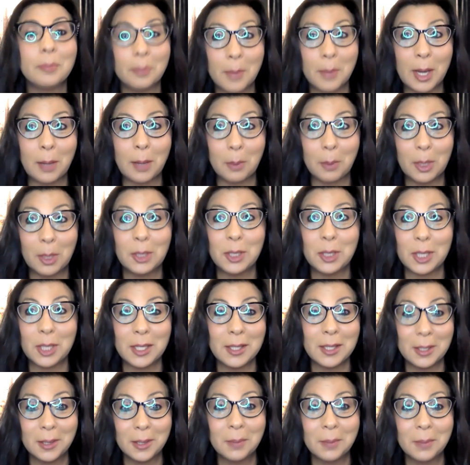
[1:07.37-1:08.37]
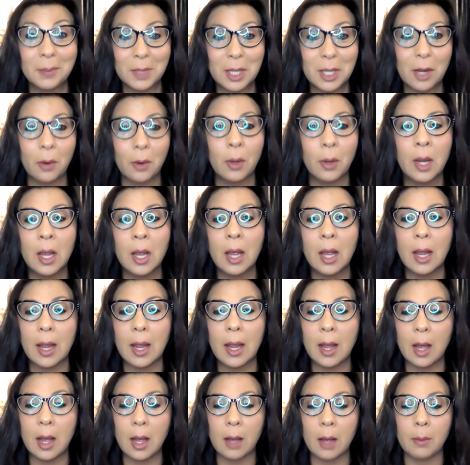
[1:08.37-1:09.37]
make a purchase. So
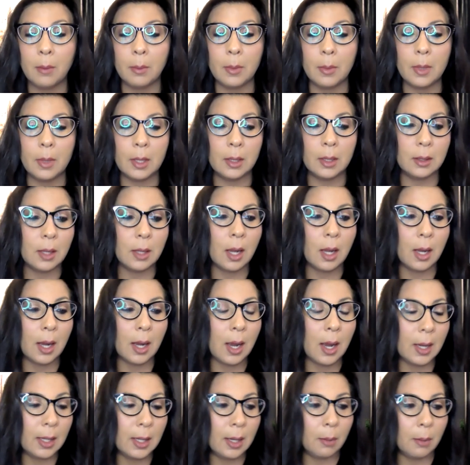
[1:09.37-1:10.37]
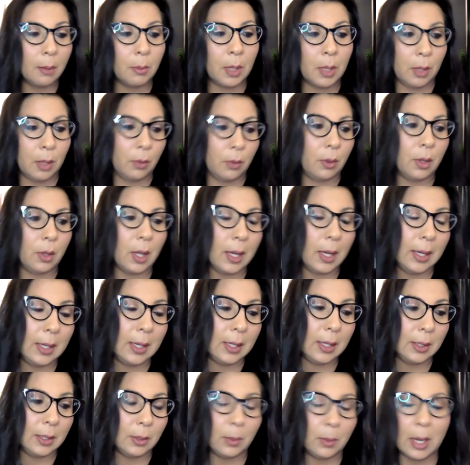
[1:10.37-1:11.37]
I am my own client
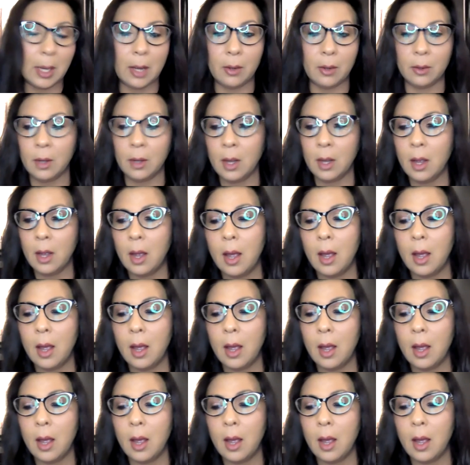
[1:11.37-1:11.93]
as well.